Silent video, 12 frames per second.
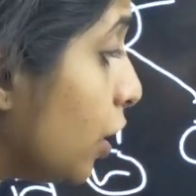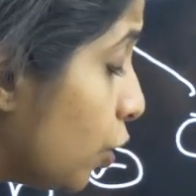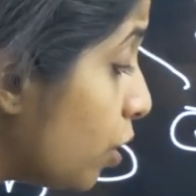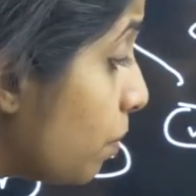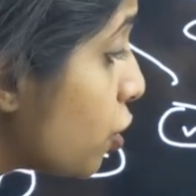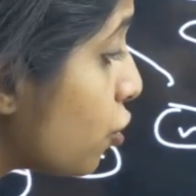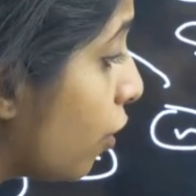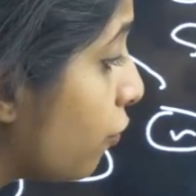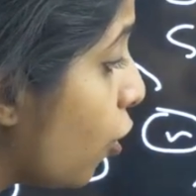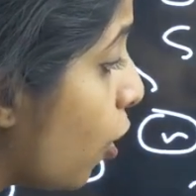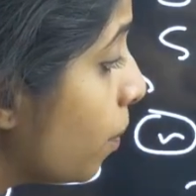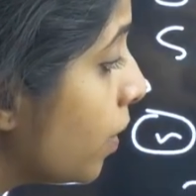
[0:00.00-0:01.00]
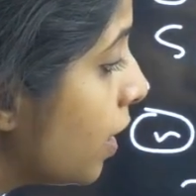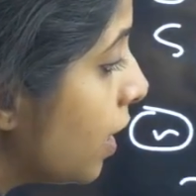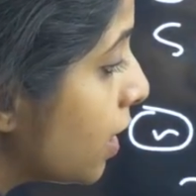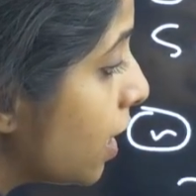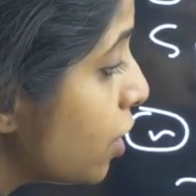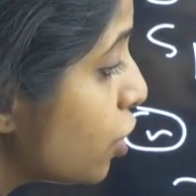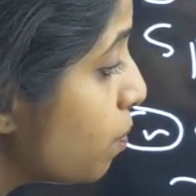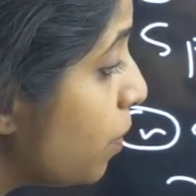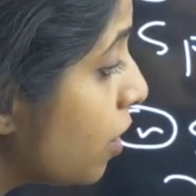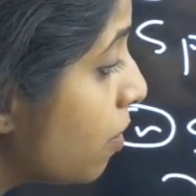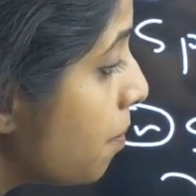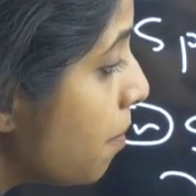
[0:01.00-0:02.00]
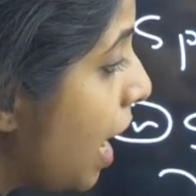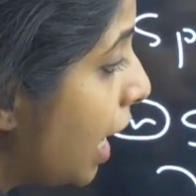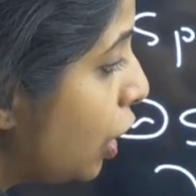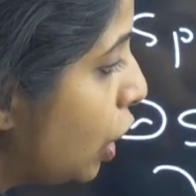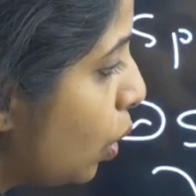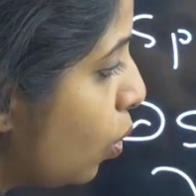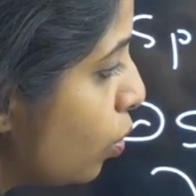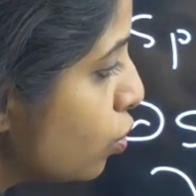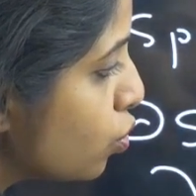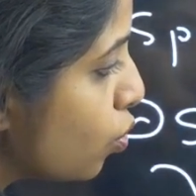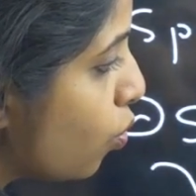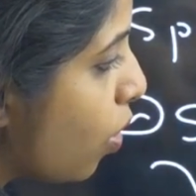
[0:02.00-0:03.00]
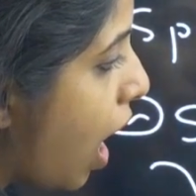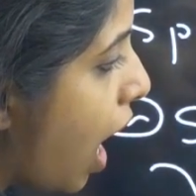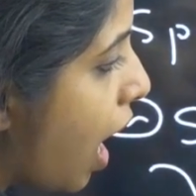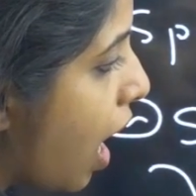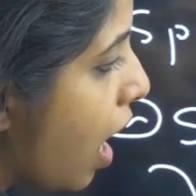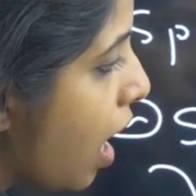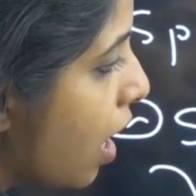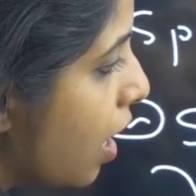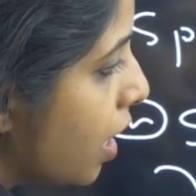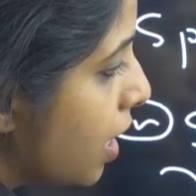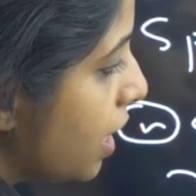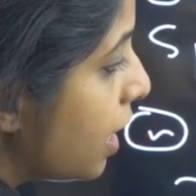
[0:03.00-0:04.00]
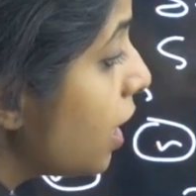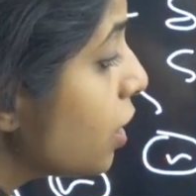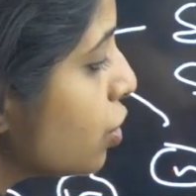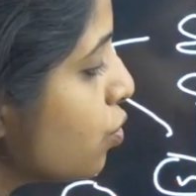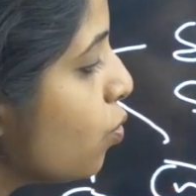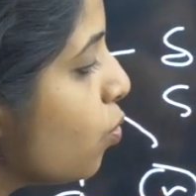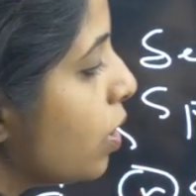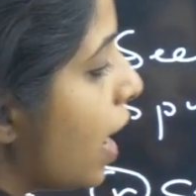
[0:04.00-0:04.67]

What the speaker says: to the mature form, that is spermatozoa, is known